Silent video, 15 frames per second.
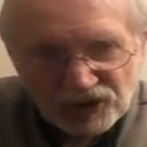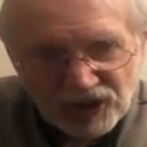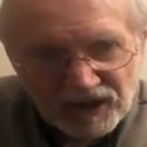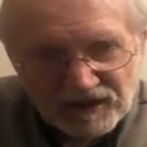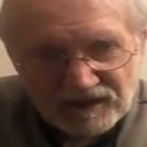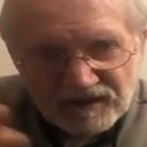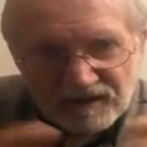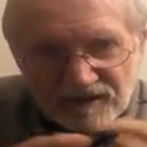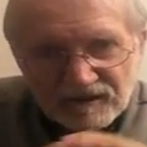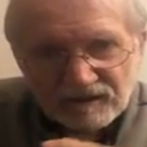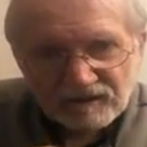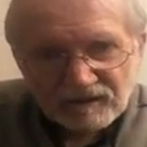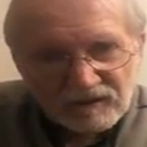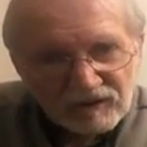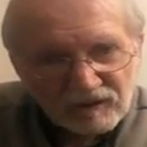
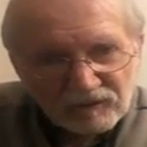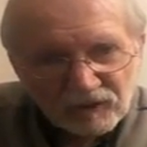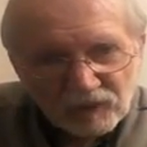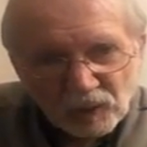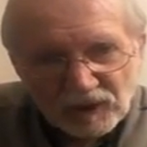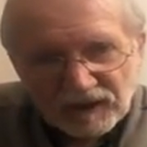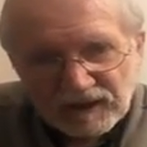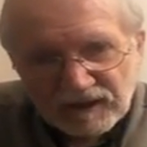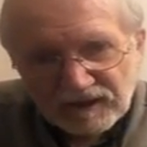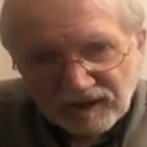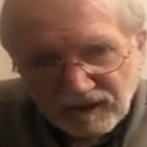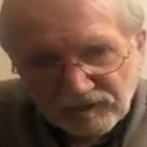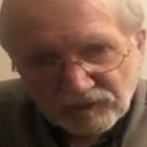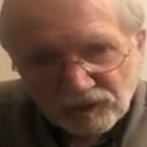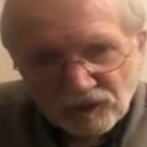Jesus, you know, for what he
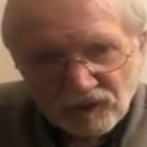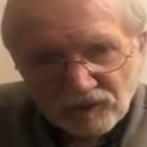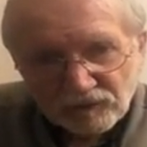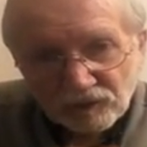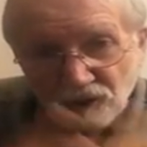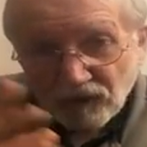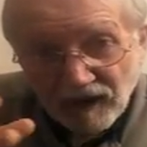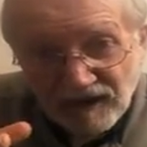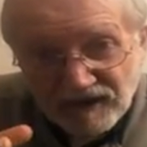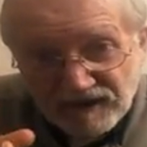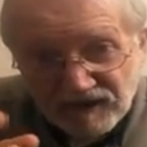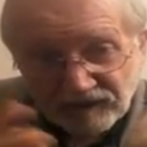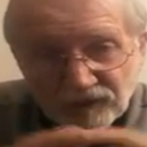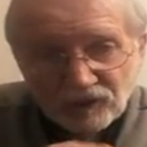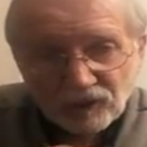did for
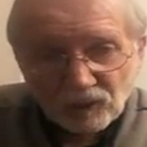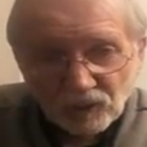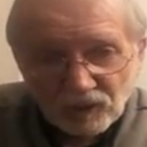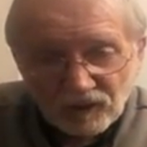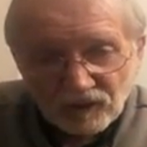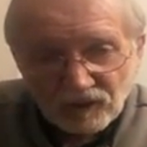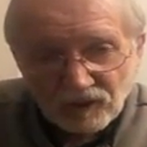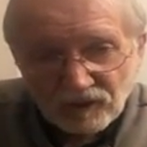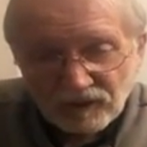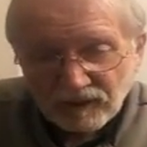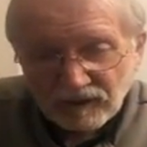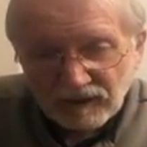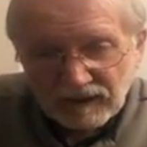us and for the world,